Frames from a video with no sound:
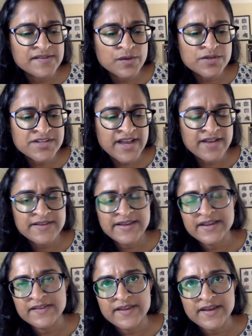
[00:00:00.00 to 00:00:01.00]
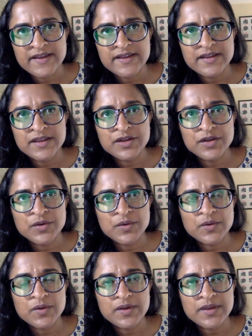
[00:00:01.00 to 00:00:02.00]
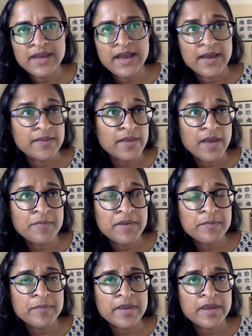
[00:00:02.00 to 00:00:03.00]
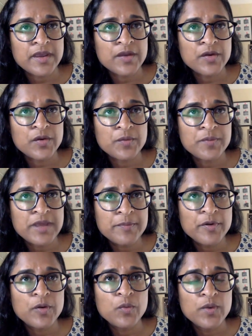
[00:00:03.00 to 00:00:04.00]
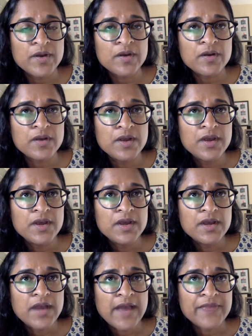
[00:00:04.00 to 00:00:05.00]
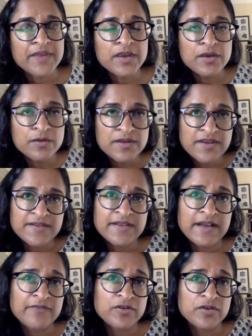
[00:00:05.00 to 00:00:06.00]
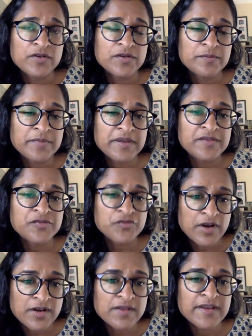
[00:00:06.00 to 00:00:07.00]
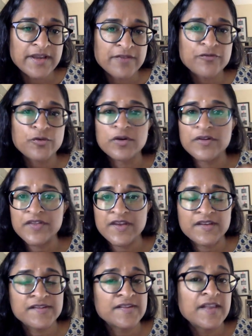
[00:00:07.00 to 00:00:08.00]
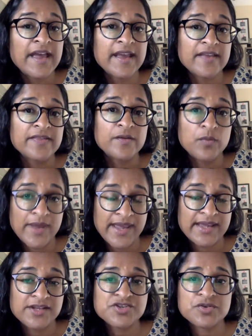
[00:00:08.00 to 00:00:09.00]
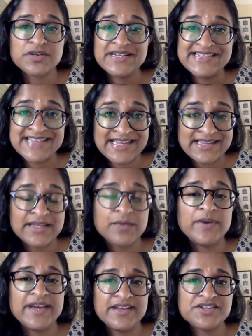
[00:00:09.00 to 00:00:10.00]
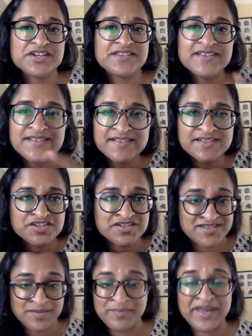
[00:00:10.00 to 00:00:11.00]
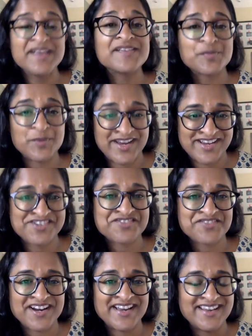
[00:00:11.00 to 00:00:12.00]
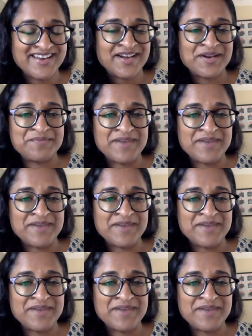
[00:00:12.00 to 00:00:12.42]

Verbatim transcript: it's so telling that, you know, yeah, you know, people will at the union level be struggling for things like the wage or a daily wage. And this is just the base wage, right?